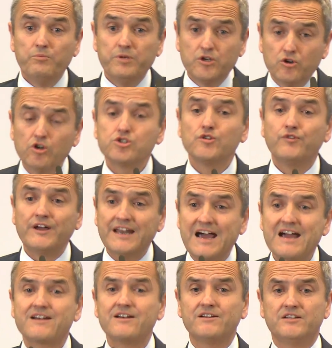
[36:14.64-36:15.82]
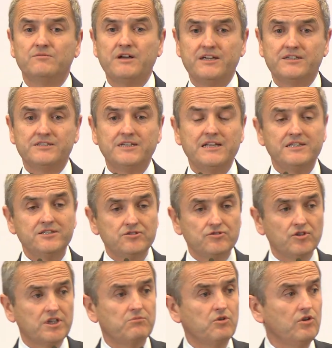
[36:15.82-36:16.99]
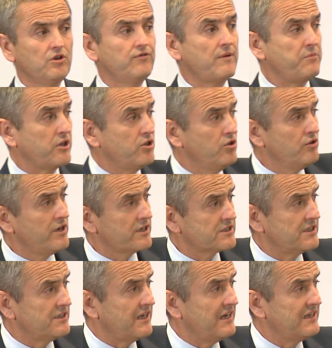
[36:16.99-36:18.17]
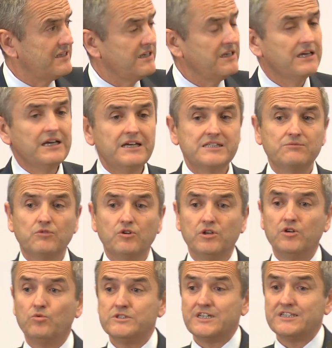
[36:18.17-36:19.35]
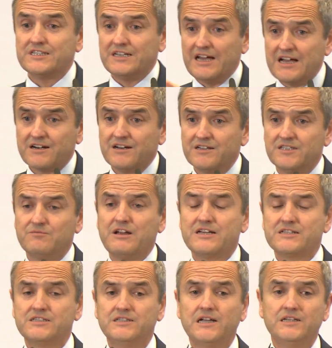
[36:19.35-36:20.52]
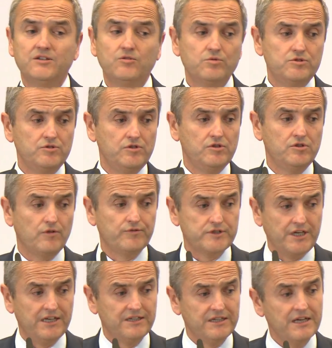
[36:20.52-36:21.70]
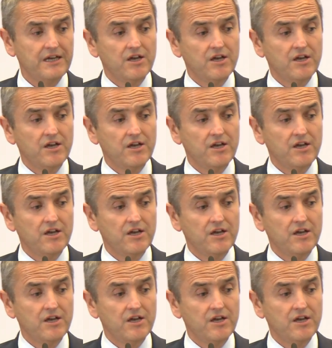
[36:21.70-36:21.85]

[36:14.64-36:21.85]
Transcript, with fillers: Because of an aggregate demand externality, it's not a model of a pecuniary externality, it's a model in which there is an aggregate demand externality which you need to offset.